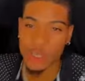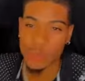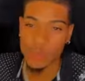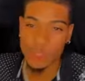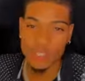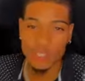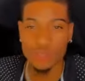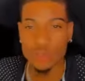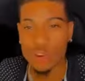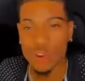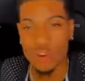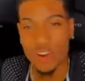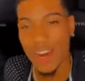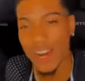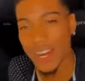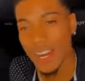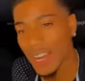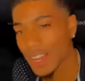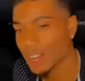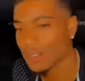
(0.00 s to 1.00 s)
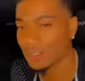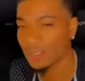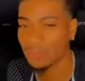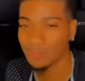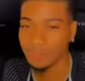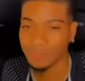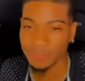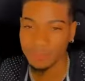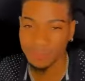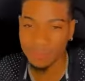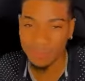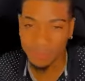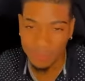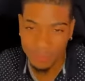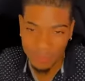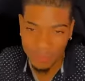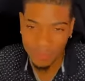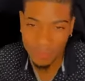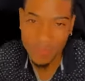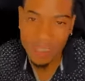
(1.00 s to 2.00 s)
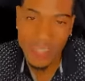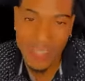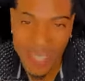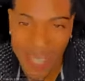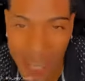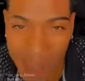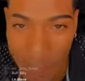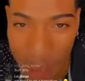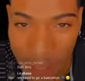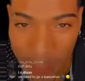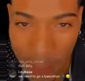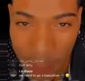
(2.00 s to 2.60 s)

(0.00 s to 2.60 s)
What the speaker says: a song with Juno right now. You know what